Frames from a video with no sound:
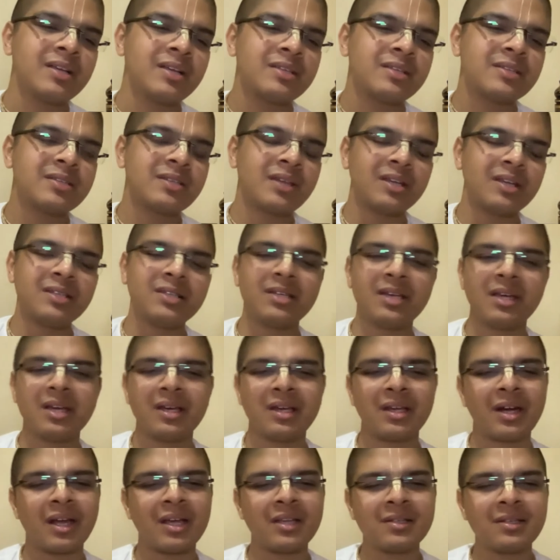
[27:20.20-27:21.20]
Such
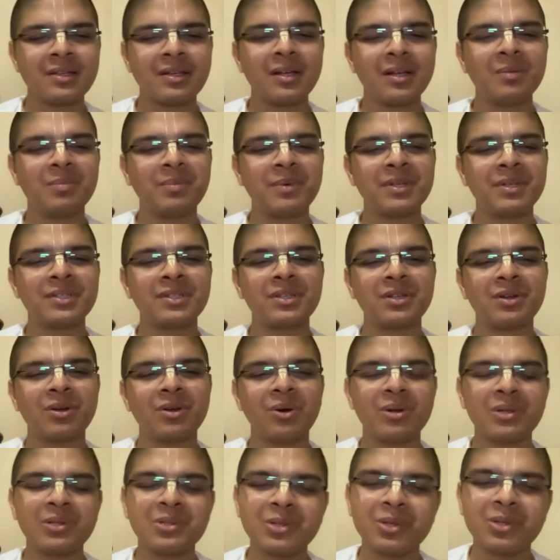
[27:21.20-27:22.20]
a rascal person
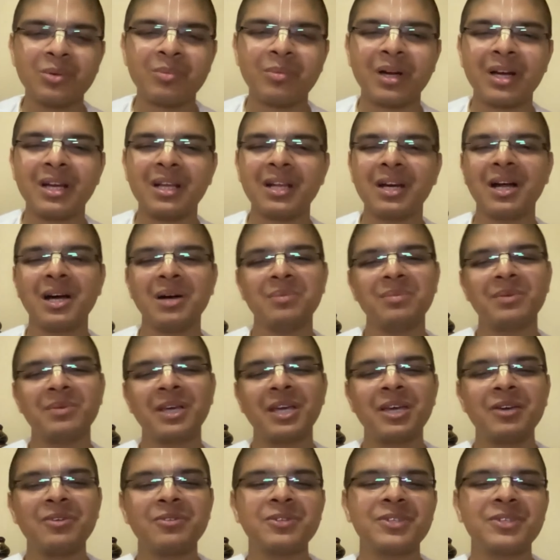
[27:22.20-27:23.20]
also Balaram
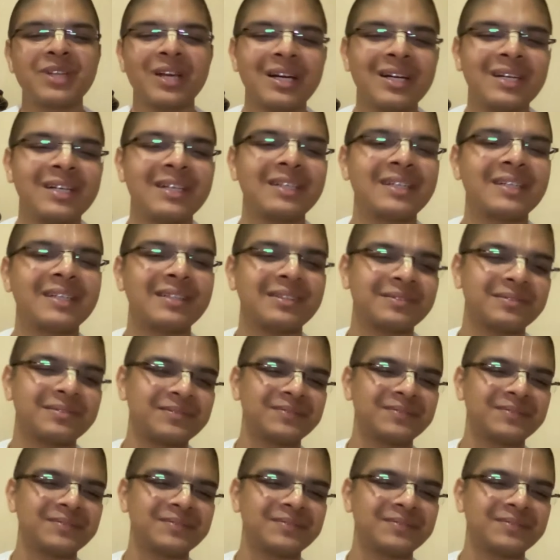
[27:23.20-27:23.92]
gave shelter.